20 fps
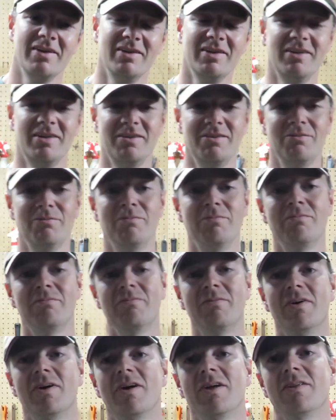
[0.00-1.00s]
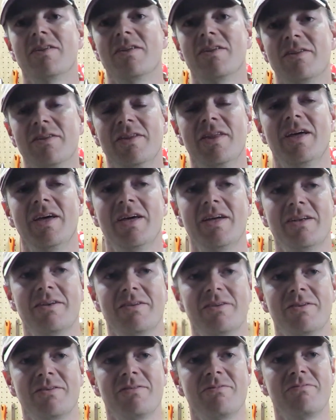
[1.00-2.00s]
Other than that,
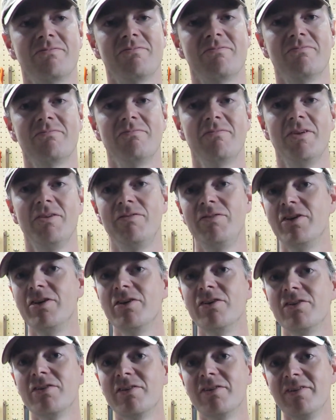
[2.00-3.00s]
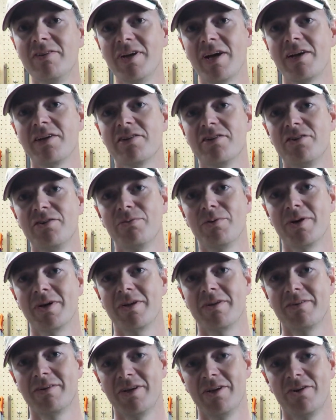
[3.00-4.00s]
if you guys do
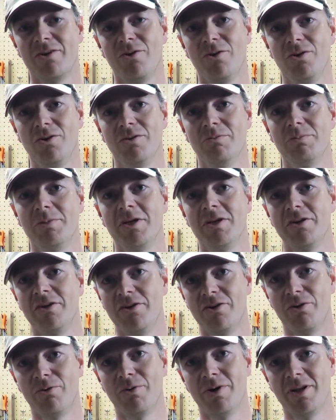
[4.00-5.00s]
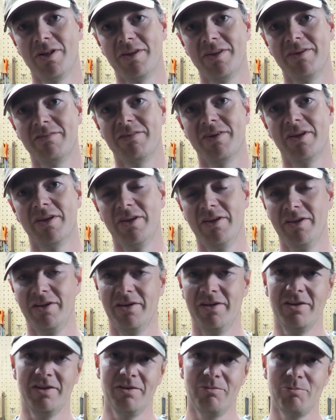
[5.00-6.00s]
want to get a hold of me and you don't want to leave it
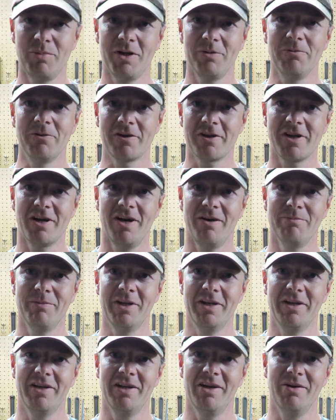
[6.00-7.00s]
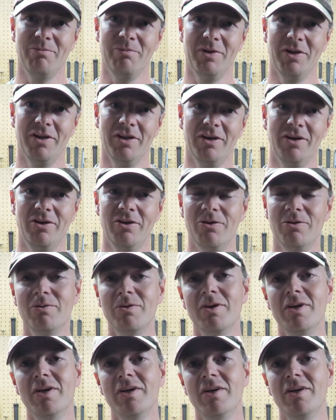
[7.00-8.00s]
in a public comment down below,
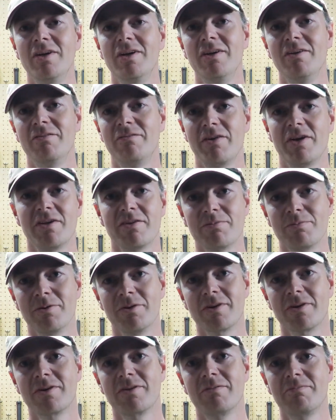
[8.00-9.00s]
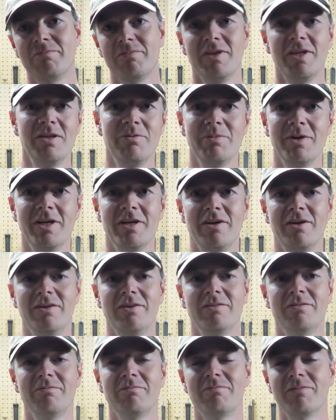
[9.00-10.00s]
Facebook,
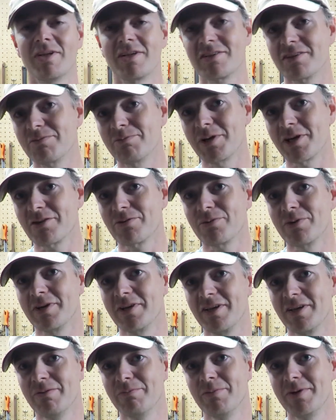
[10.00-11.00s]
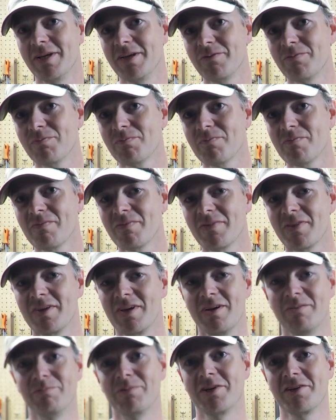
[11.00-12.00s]
email, that's the best way to get me.
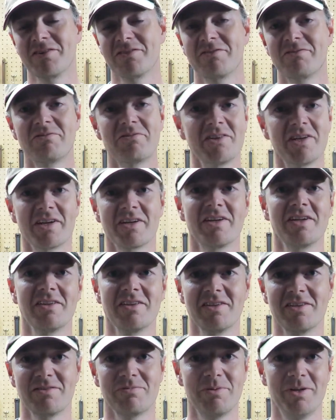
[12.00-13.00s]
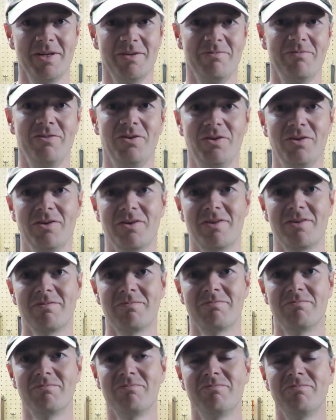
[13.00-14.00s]
I'm just checking the spam folder
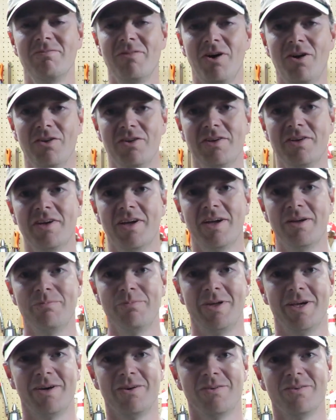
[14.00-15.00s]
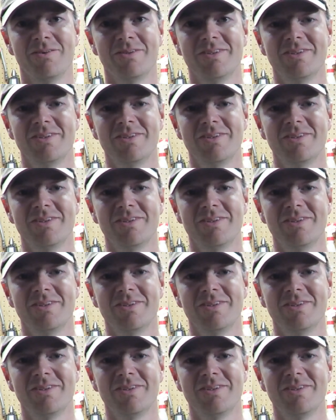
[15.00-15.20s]
all the time now.